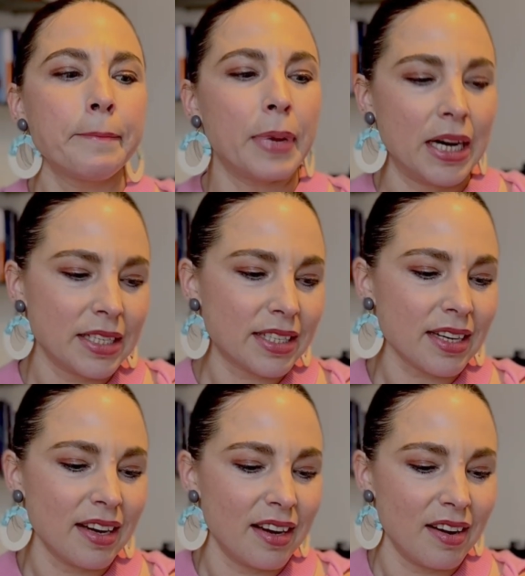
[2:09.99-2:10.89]
But
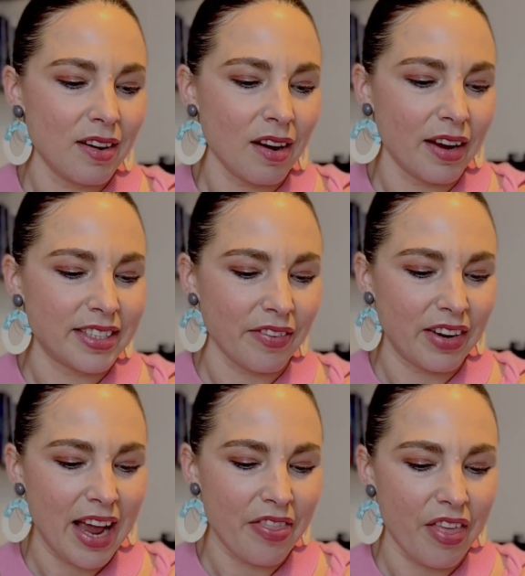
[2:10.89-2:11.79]
I
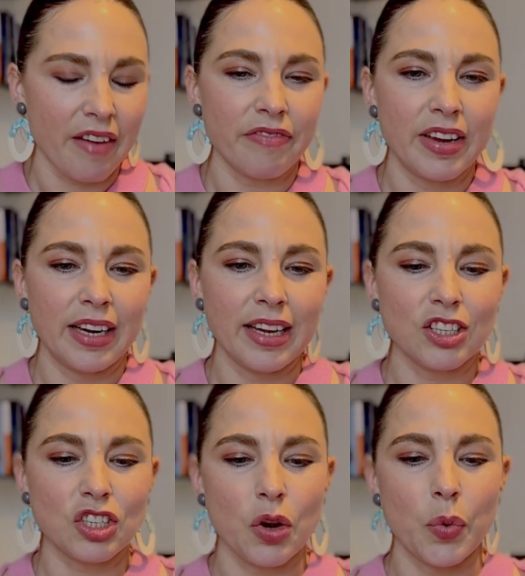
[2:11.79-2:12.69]
definitely had that feeling.
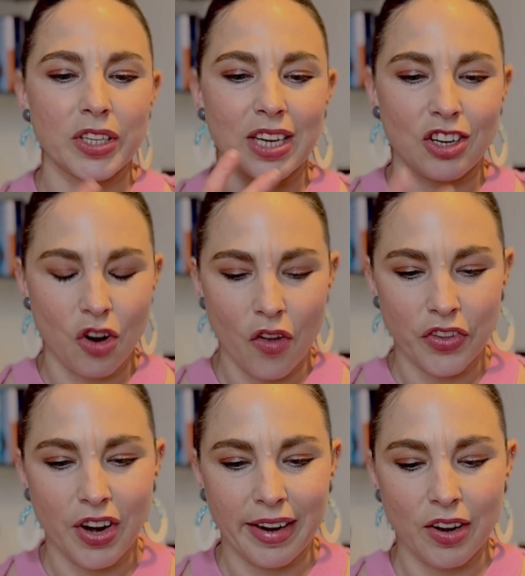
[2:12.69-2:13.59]
So once I'd got the
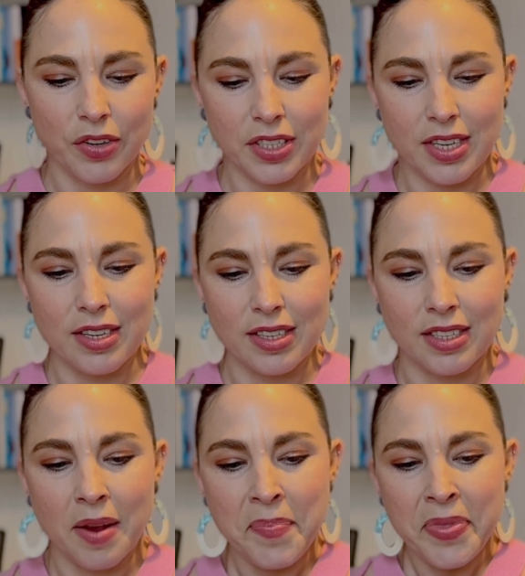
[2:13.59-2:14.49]

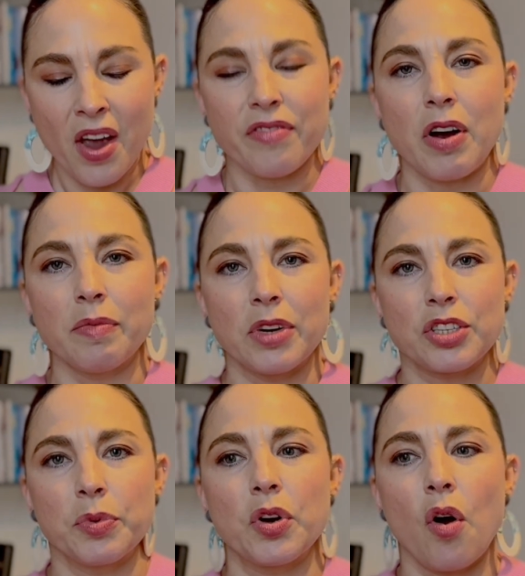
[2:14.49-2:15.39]
diagnosis, I felt
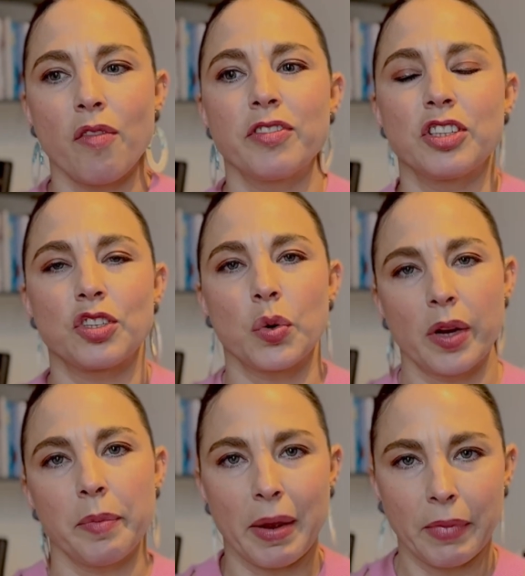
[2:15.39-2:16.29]
much more confident
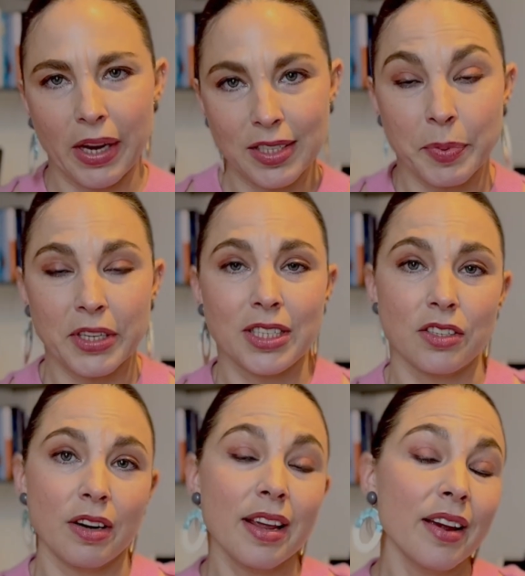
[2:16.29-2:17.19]
talking about my experiences
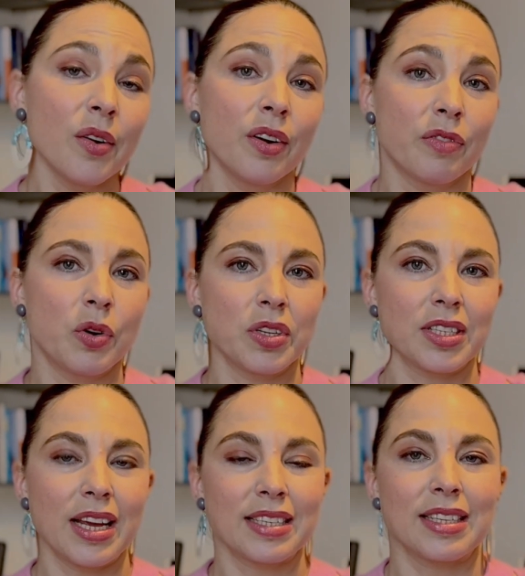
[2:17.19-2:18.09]
on here. And of course,
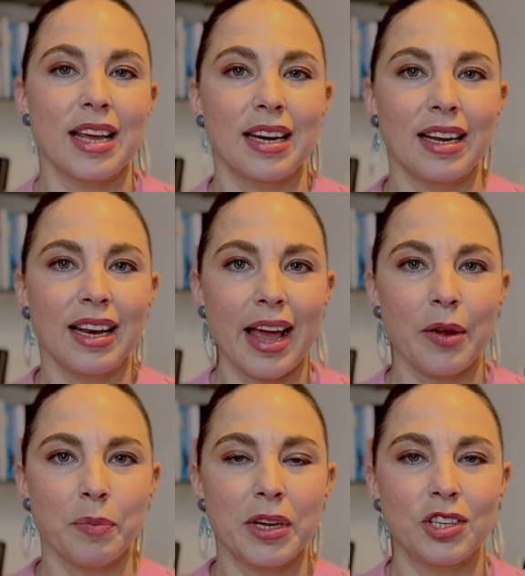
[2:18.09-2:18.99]
that's then
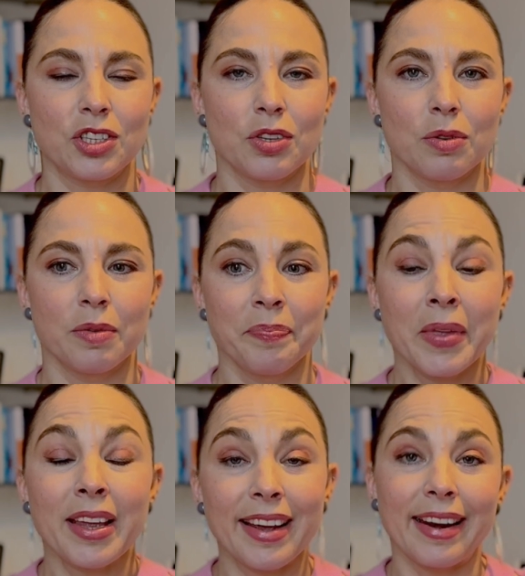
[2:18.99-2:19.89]
allowed me to
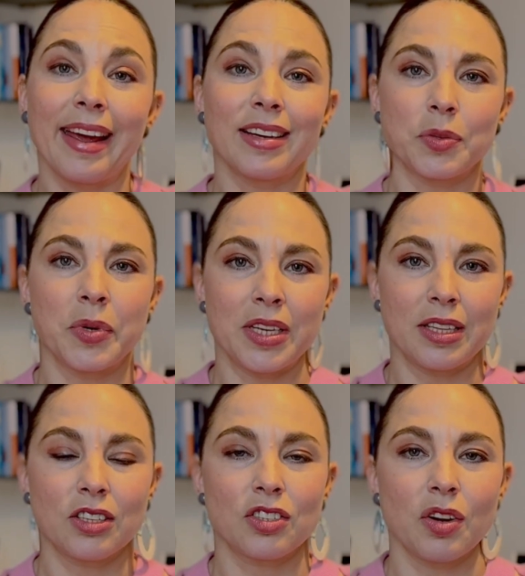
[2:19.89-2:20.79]
connect
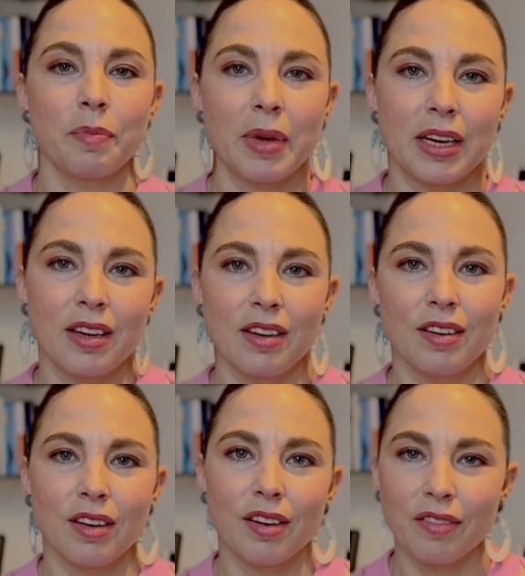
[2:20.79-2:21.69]
with so
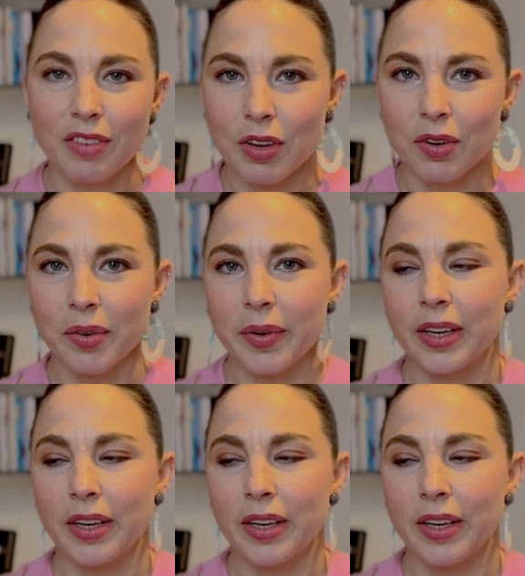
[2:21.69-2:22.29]
many of you.